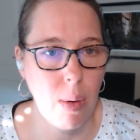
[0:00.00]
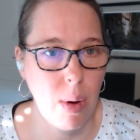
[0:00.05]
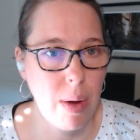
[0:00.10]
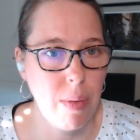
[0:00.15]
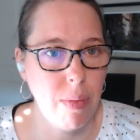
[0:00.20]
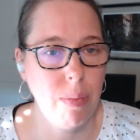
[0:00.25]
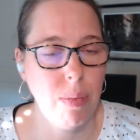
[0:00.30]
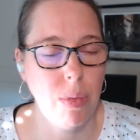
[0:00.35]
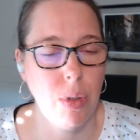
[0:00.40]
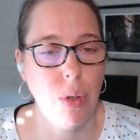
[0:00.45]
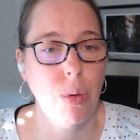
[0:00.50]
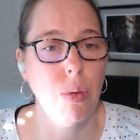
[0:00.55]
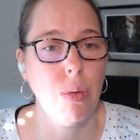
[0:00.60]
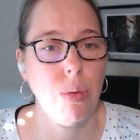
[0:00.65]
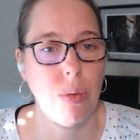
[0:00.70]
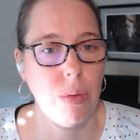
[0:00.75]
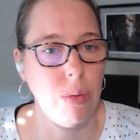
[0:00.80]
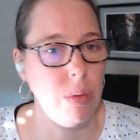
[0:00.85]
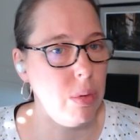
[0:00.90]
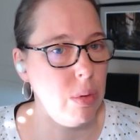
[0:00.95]
I do
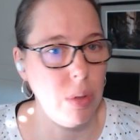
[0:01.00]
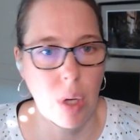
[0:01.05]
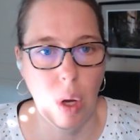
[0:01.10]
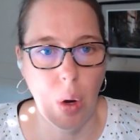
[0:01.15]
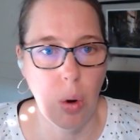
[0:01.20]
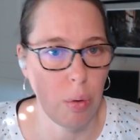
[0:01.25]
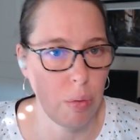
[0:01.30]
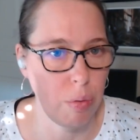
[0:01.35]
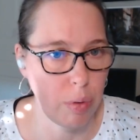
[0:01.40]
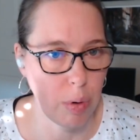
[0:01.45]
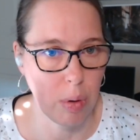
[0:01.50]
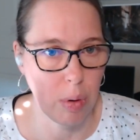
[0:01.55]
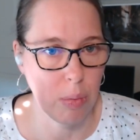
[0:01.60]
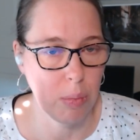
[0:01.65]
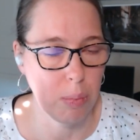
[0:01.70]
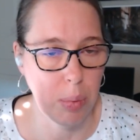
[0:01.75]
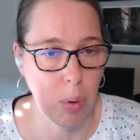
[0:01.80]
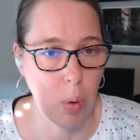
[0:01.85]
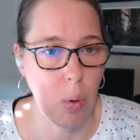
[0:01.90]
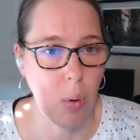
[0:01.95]
Node for
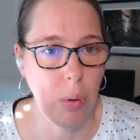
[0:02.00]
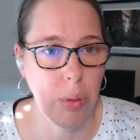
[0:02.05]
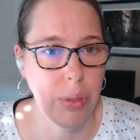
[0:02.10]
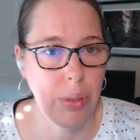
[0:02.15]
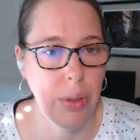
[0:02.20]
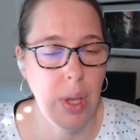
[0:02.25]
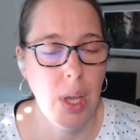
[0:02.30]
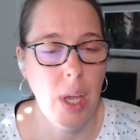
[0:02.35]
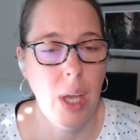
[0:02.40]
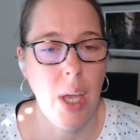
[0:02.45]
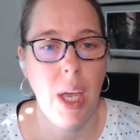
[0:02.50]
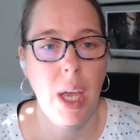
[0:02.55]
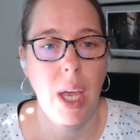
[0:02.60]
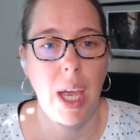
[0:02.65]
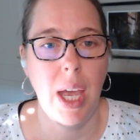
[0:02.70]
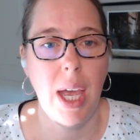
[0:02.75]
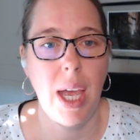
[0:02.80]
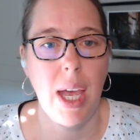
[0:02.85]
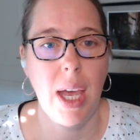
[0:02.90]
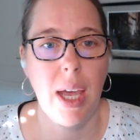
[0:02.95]
both.
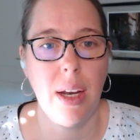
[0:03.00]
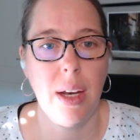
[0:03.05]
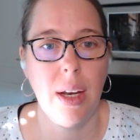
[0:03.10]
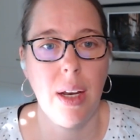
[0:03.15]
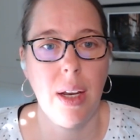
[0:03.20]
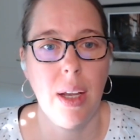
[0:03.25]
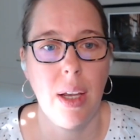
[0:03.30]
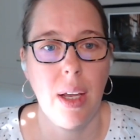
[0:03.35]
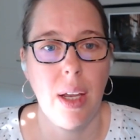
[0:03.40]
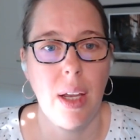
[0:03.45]
And